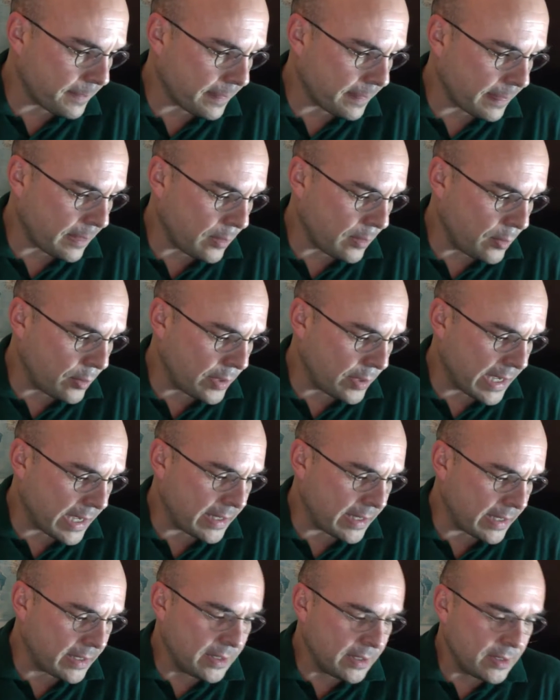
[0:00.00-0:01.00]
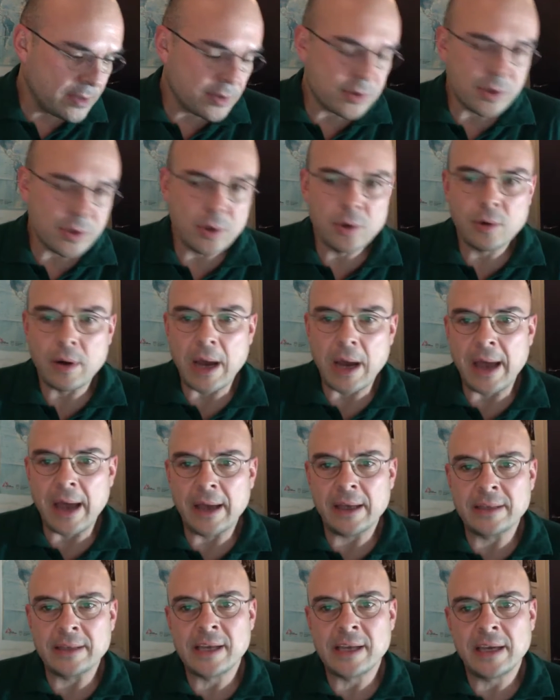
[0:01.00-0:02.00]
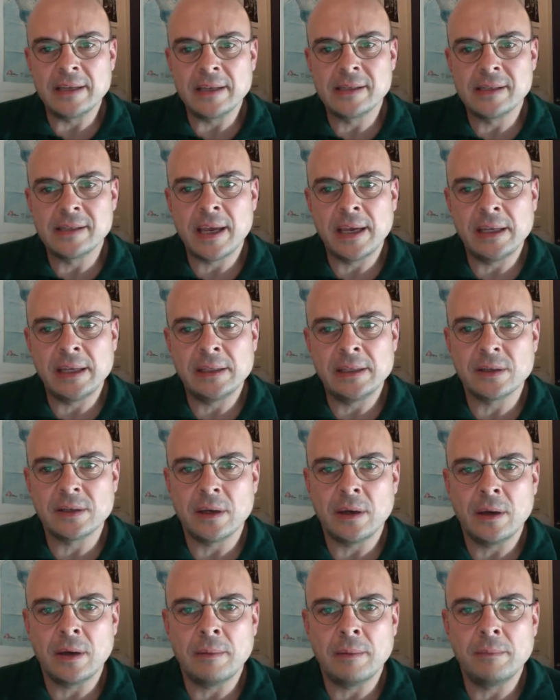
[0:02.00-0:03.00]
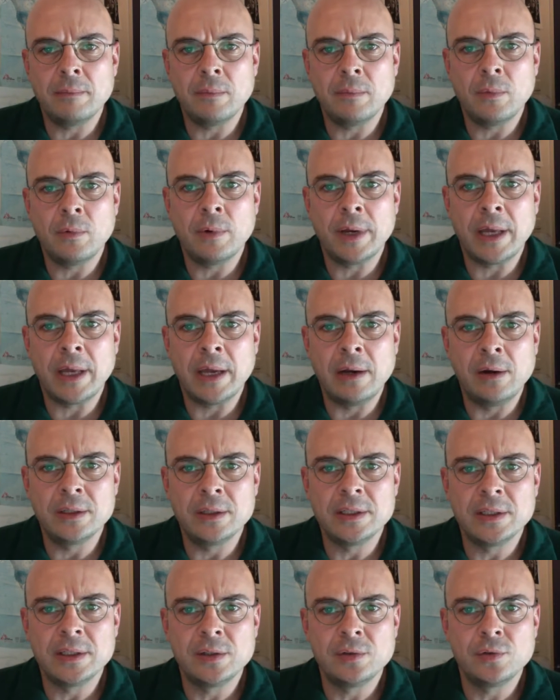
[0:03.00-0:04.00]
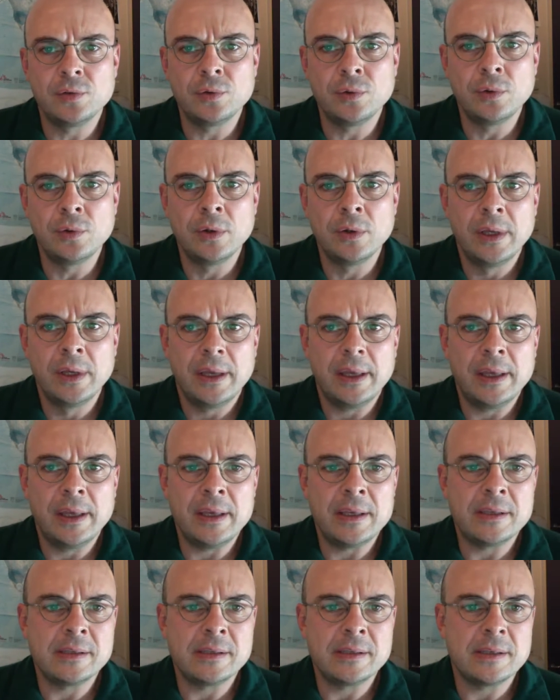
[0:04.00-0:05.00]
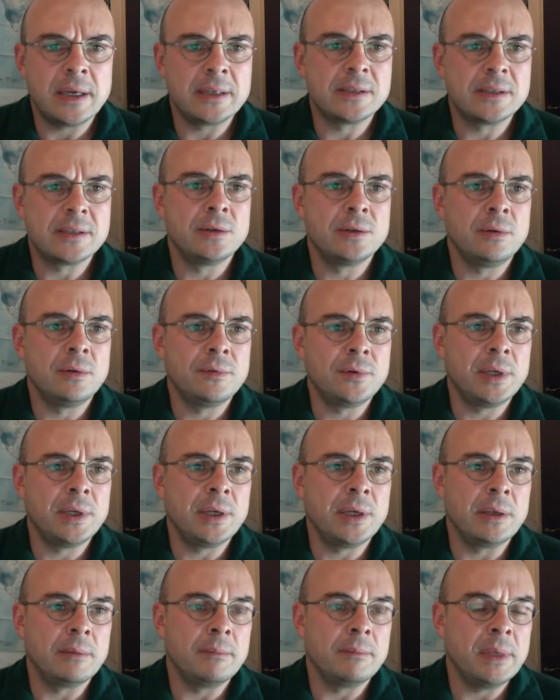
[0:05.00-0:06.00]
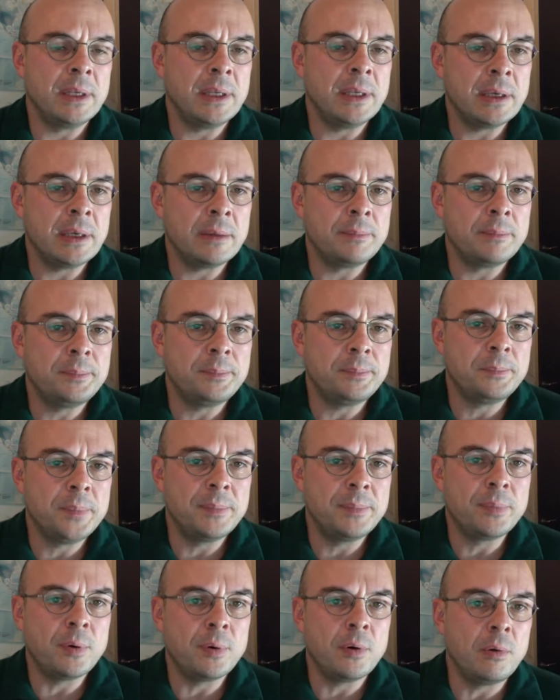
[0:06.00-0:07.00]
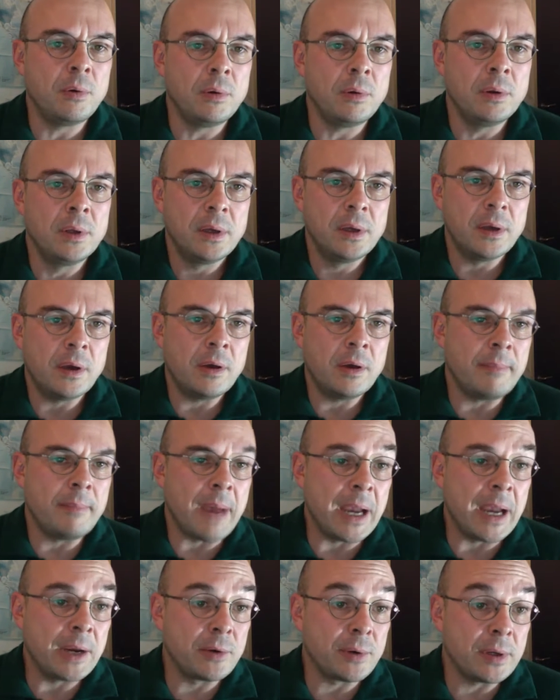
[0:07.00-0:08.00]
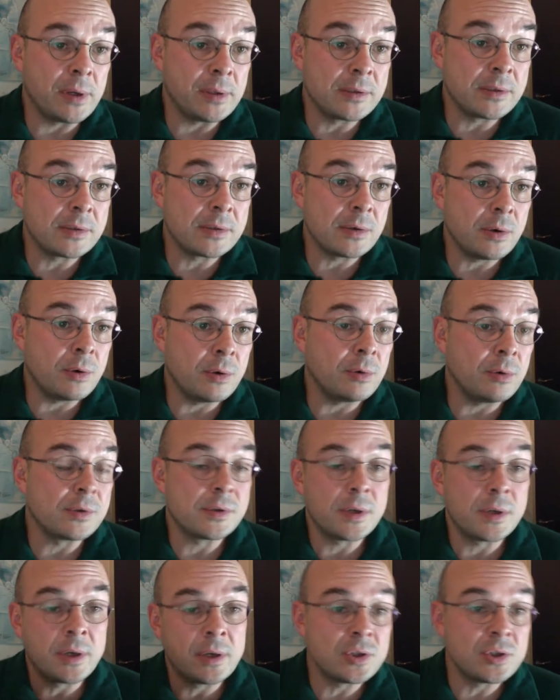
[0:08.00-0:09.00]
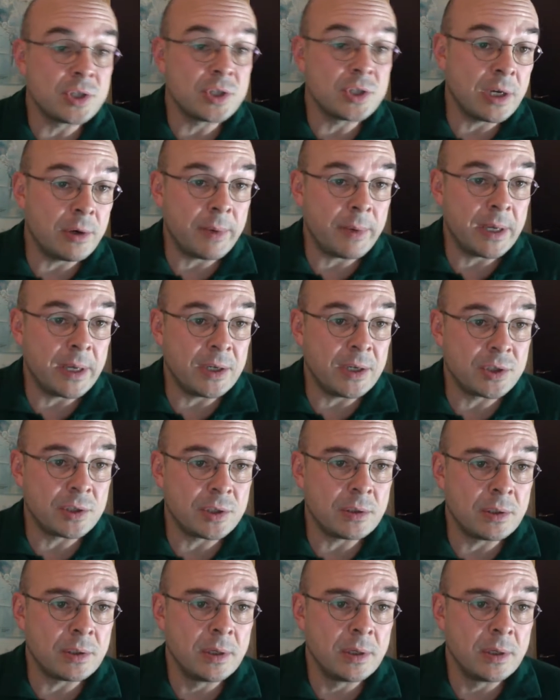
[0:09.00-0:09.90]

Okay, so as I said, what I looked into is external voting, meaning people, migrants or second generation